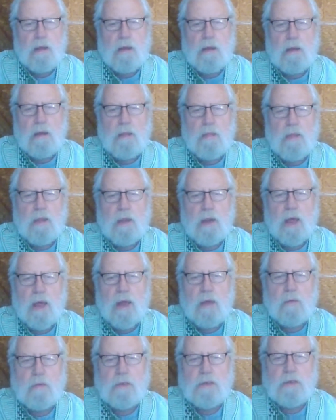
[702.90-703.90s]
on the
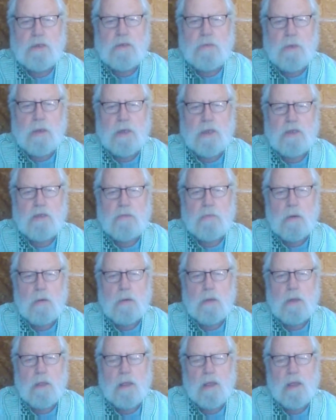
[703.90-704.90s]
language that's being
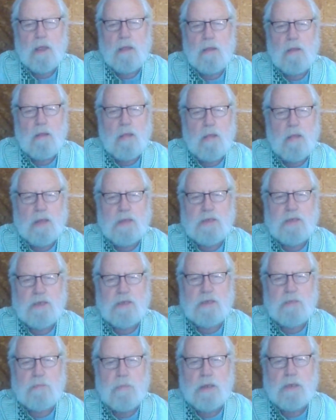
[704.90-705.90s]
spoken at all. That
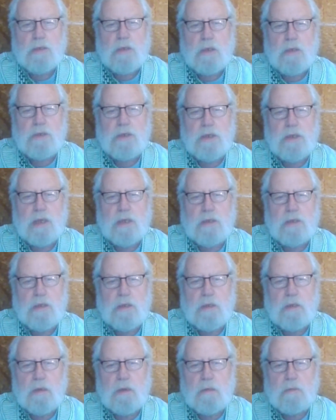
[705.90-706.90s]
just makes no sense
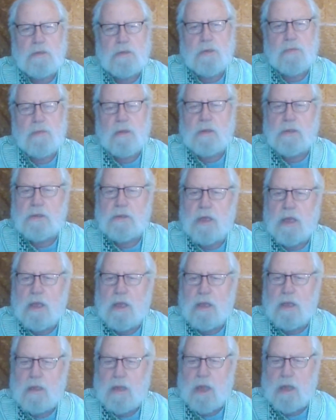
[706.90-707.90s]
in terms of
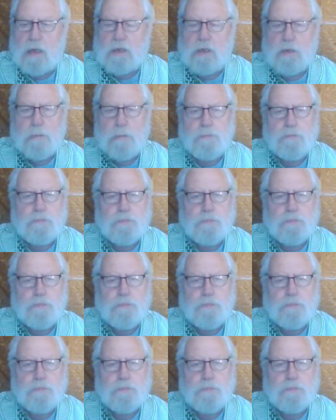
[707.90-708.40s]
understanding nature.